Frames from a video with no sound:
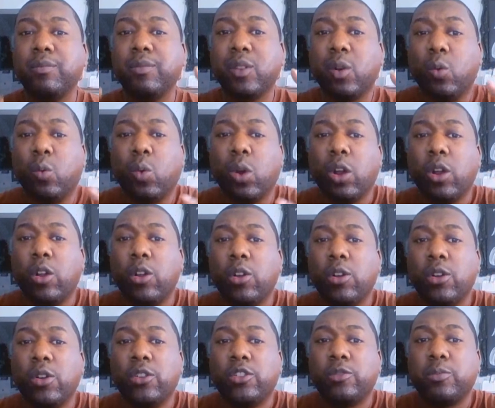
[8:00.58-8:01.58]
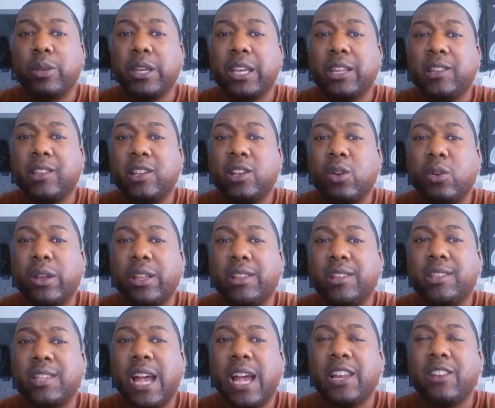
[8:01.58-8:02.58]
the words began to go
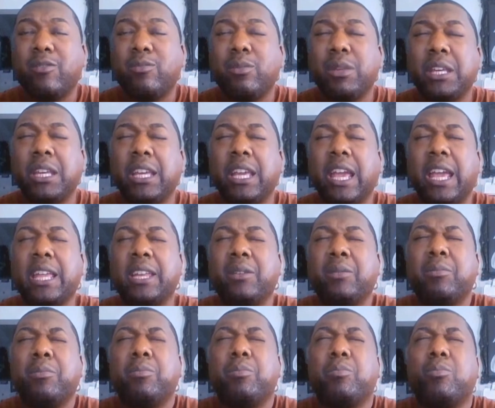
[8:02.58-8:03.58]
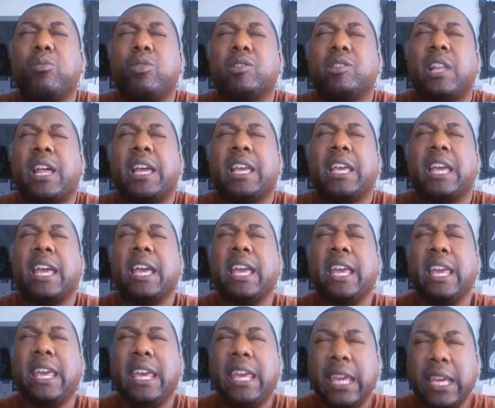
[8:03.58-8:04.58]
inside of me, and it was like
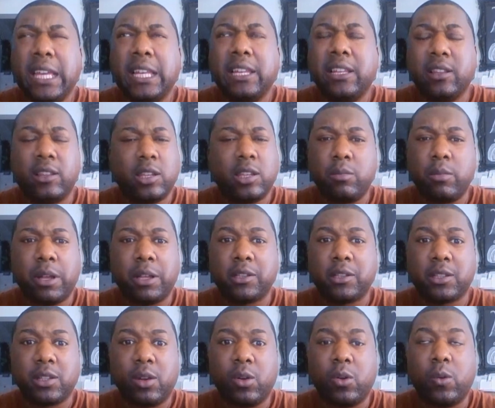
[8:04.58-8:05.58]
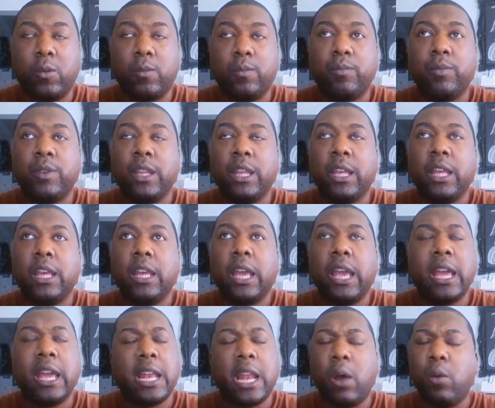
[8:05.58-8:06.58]
healing to my soul.
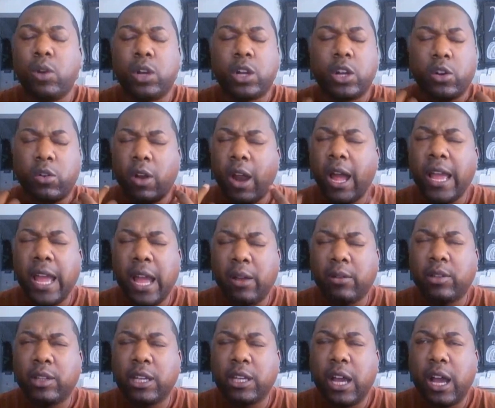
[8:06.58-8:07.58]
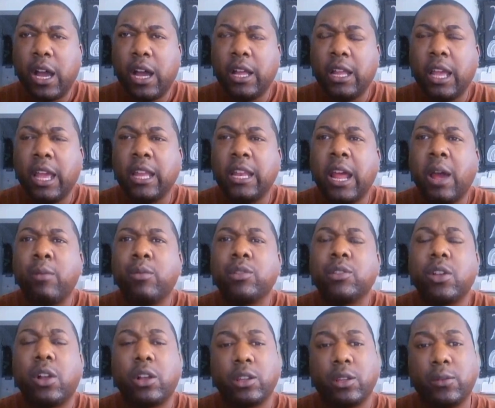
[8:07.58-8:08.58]
And I would cry out to God, and I would
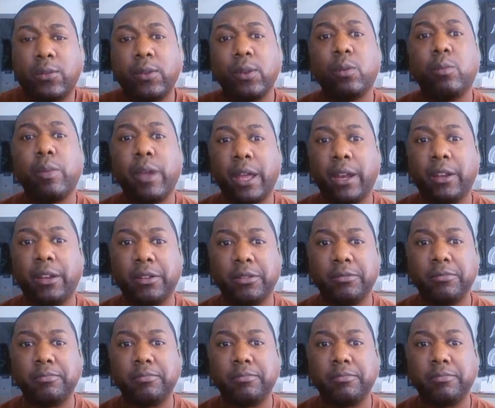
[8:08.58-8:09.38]
start to feel better.